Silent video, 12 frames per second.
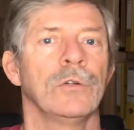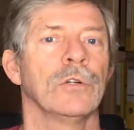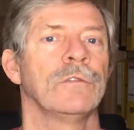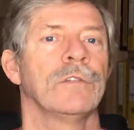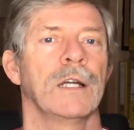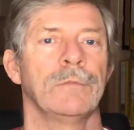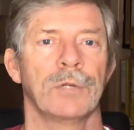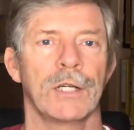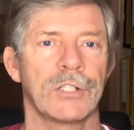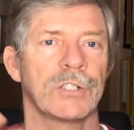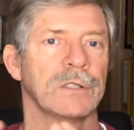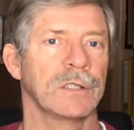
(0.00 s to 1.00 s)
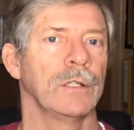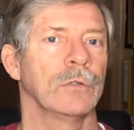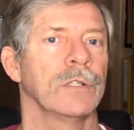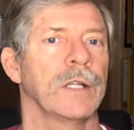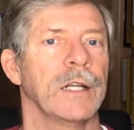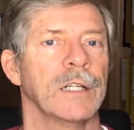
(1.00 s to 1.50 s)
good vibrations and
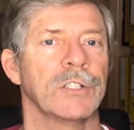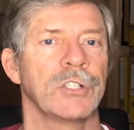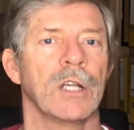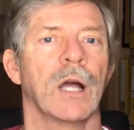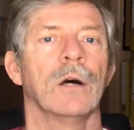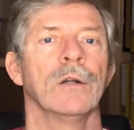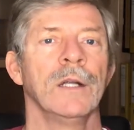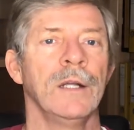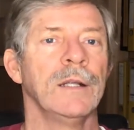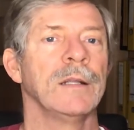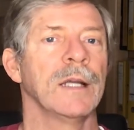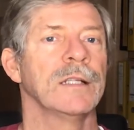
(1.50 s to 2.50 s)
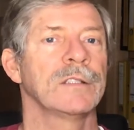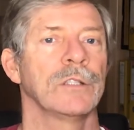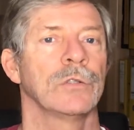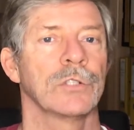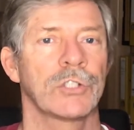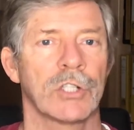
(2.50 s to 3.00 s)
good energy out, there is a
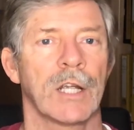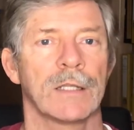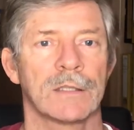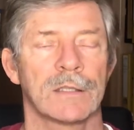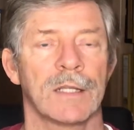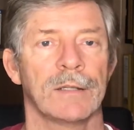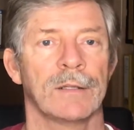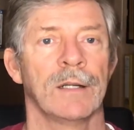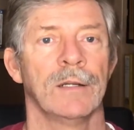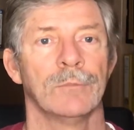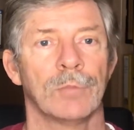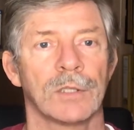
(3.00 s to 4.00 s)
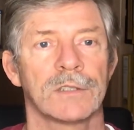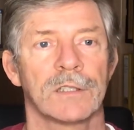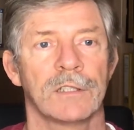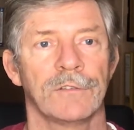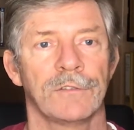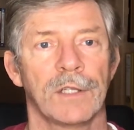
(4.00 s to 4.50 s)
good chance that
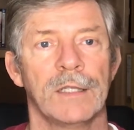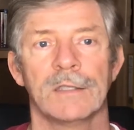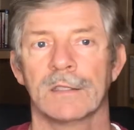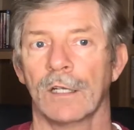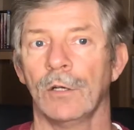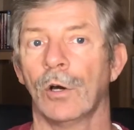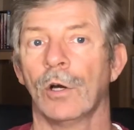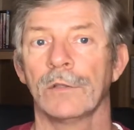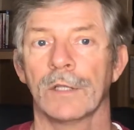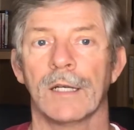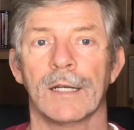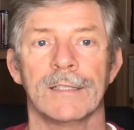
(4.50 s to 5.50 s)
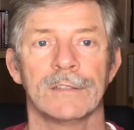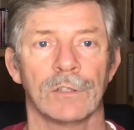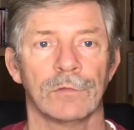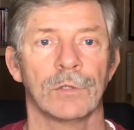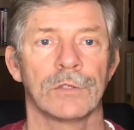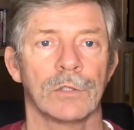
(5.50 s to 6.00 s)
positive things along the lines
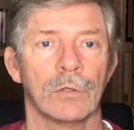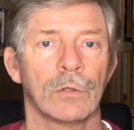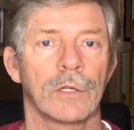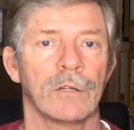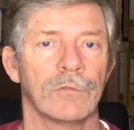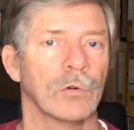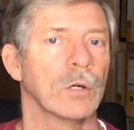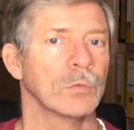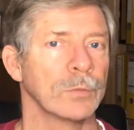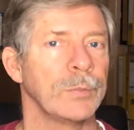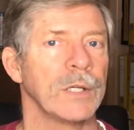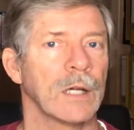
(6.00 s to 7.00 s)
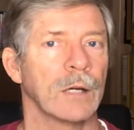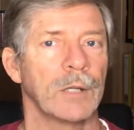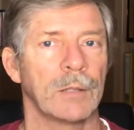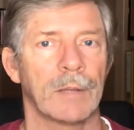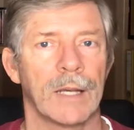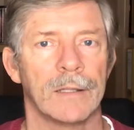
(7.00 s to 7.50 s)
of what you're looking for would be coming
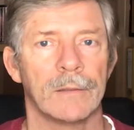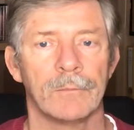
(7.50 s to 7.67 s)
back.